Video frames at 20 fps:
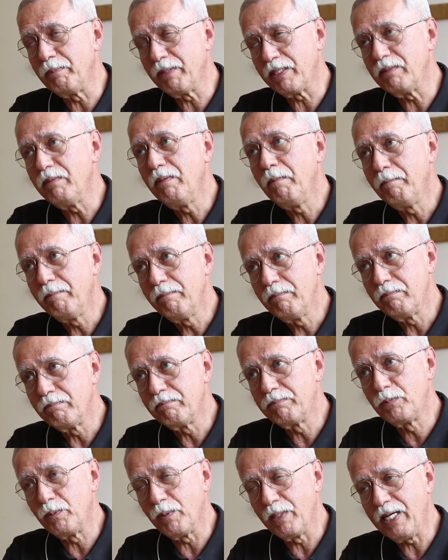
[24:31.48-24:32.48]
but
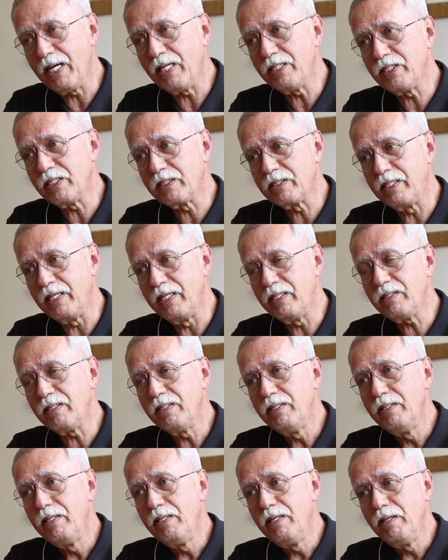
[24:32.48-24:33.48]
to a large extent,
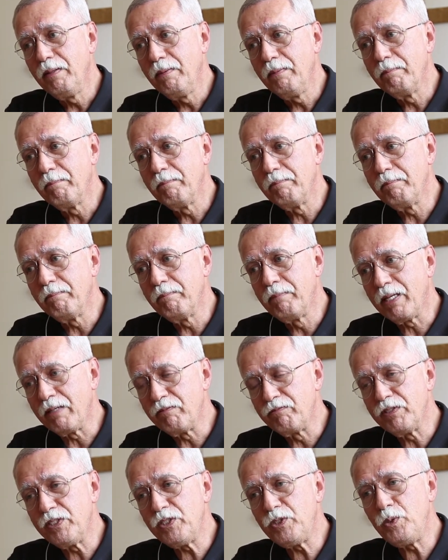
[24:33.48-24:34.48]
by
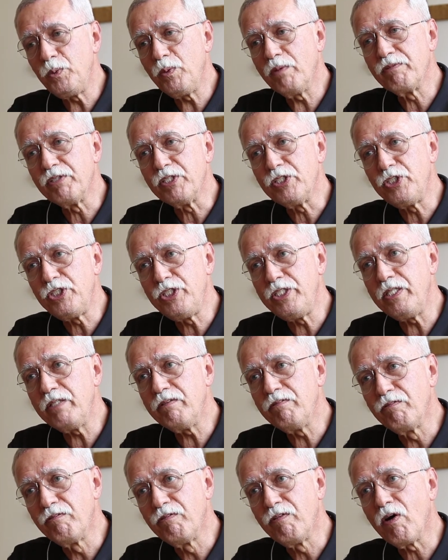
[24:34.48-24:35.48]
virtue of the
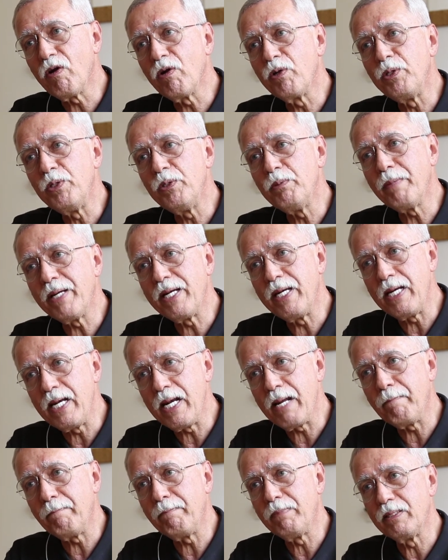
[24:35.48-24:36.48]
sheer volume and
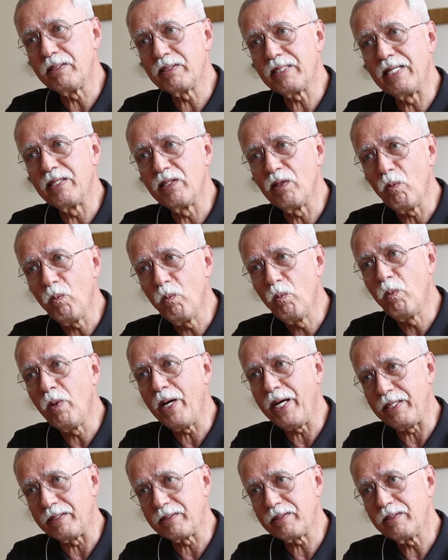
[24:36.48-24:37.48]
numbers and the
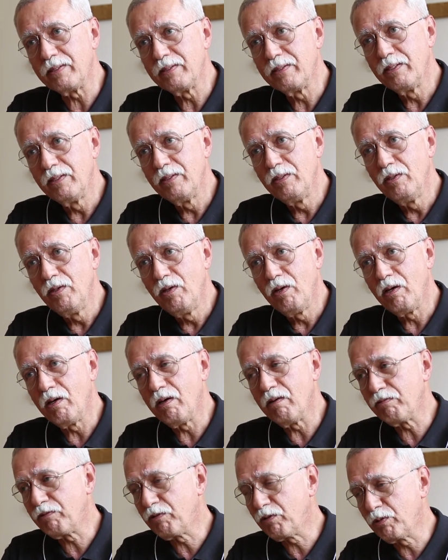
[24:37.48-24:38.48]
weight
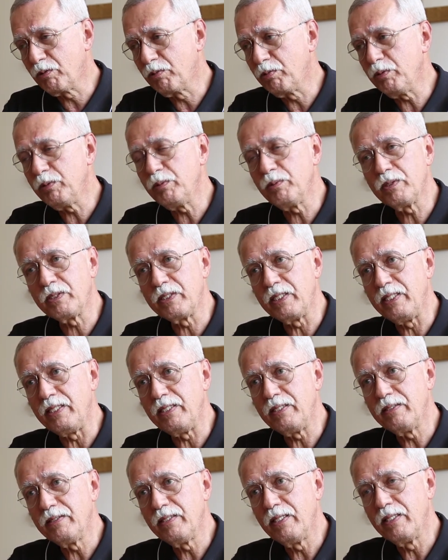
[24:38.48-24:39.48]
of
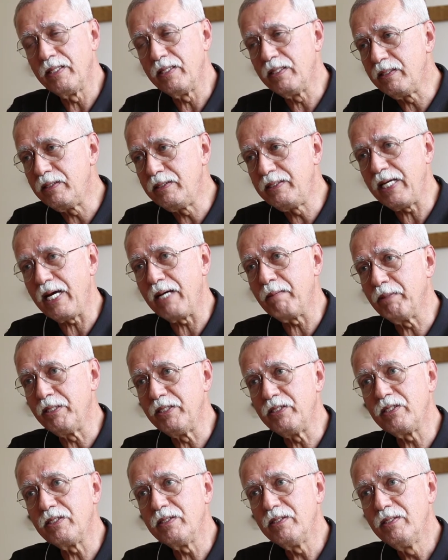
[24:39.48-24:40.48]
cruelty and
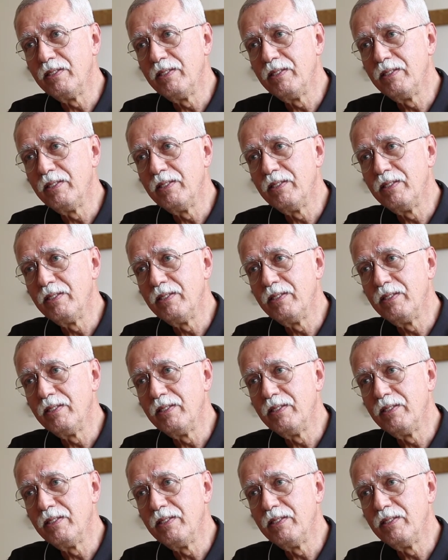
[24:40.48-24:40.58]
damage